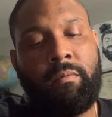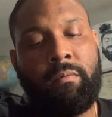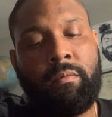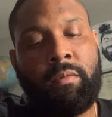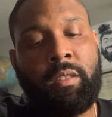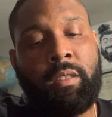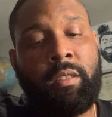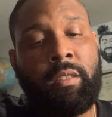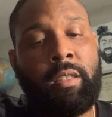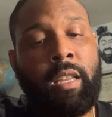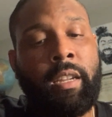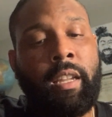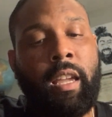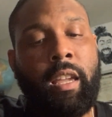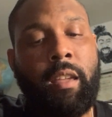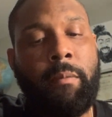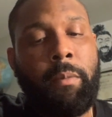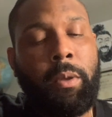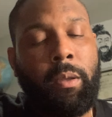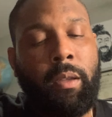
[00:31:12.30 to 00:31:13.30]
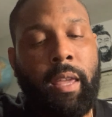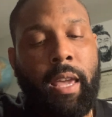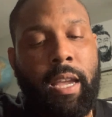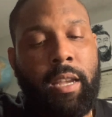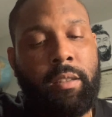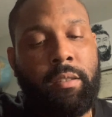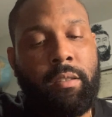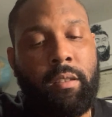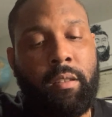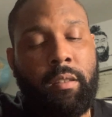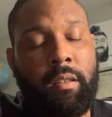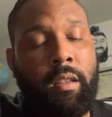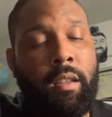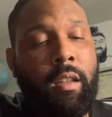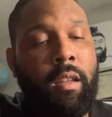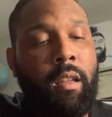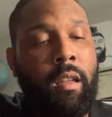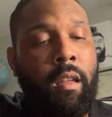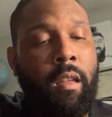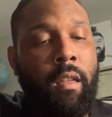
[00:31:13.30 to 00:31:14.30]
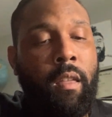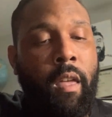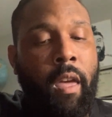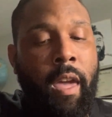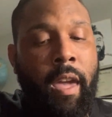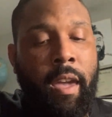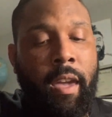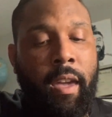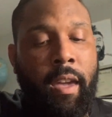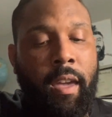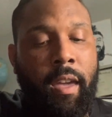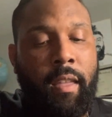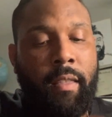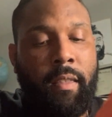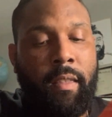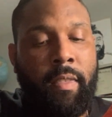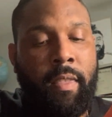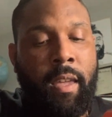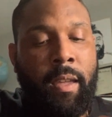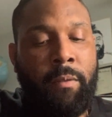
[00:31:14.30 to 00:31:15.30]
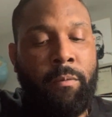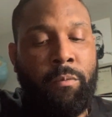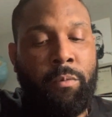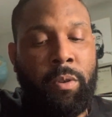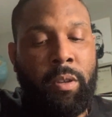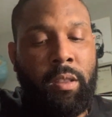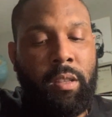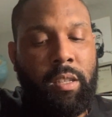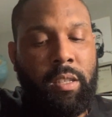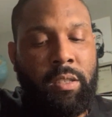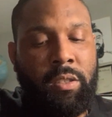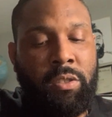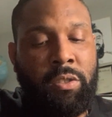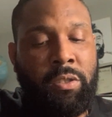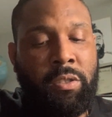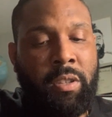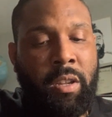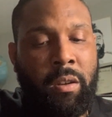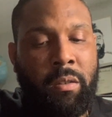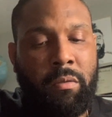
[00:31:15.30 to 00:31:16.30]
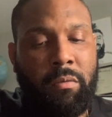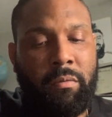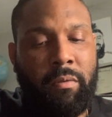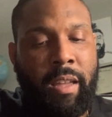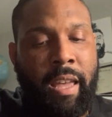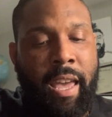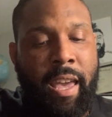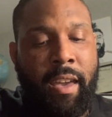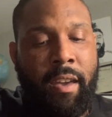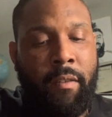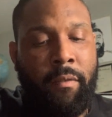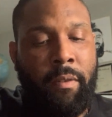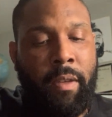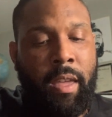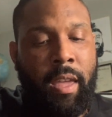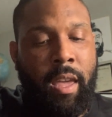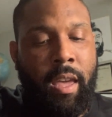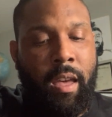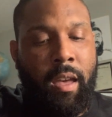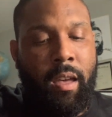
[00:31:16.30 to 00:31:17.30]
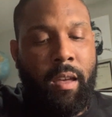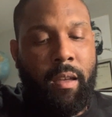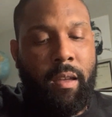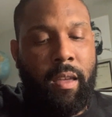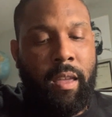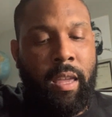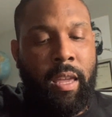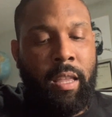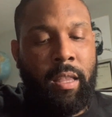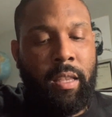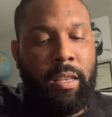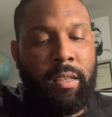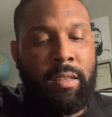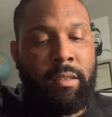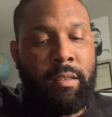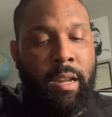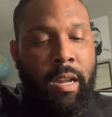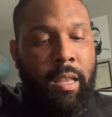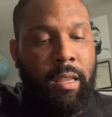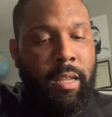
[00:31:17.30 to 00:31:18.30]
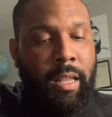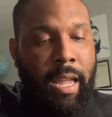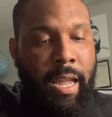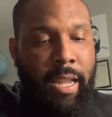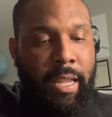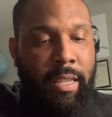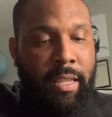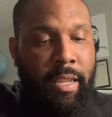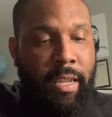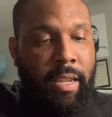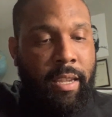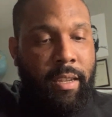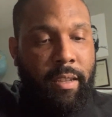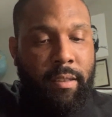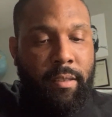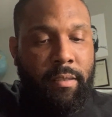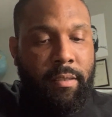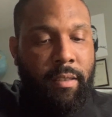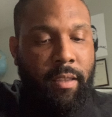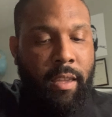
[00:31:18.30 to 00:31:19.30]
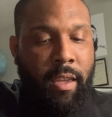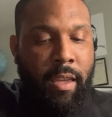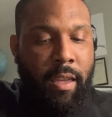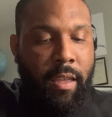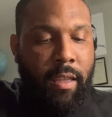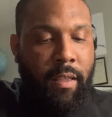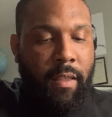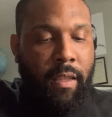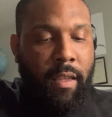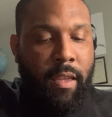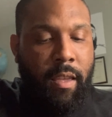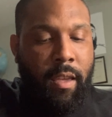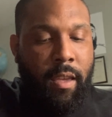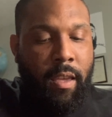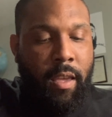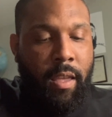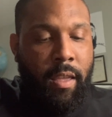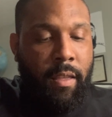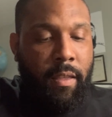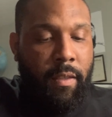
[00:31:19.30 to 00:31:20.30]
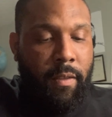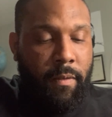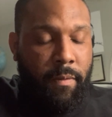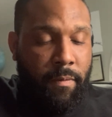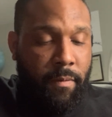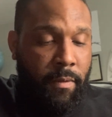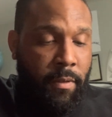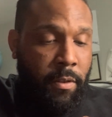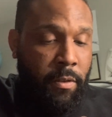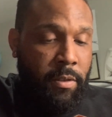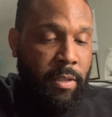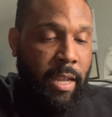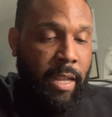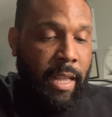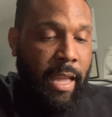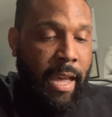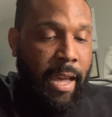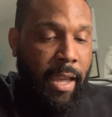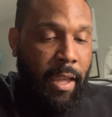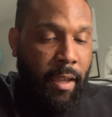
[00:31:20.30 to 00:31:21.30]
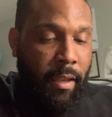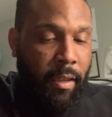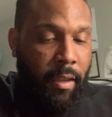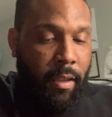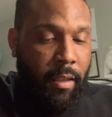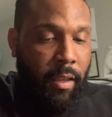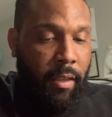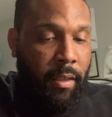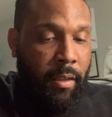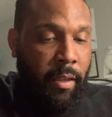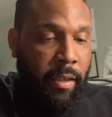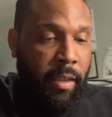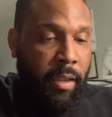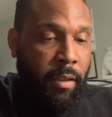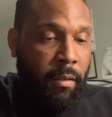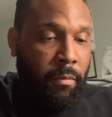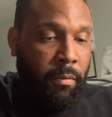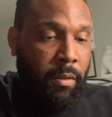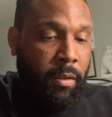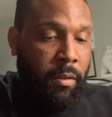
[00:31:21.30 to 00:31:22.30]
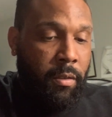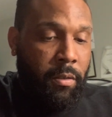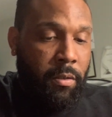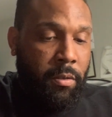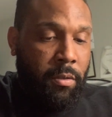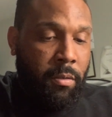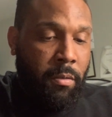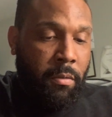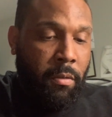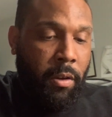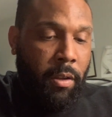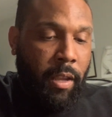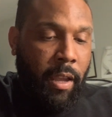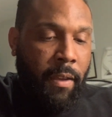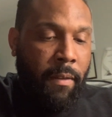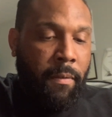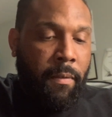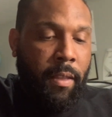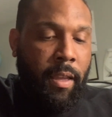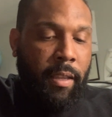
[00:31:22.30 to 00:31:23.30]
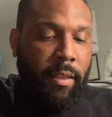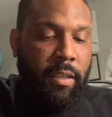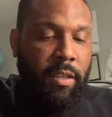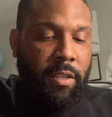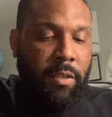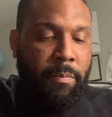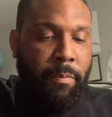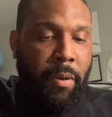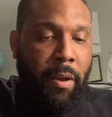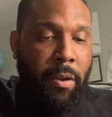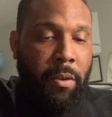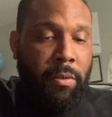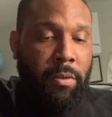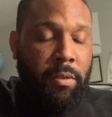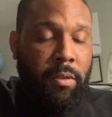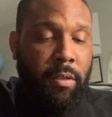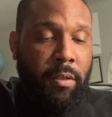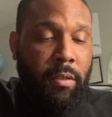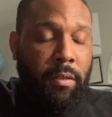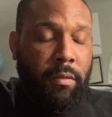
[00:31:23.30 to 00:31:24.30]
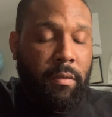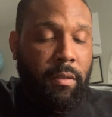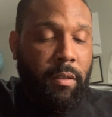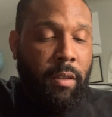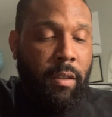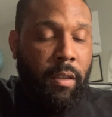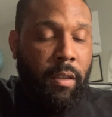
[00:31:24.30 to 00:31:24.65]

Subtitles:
suck at communication, and they really don't have any solid ideas. And here's that eye again at the hilt of the sword. I feel like this person's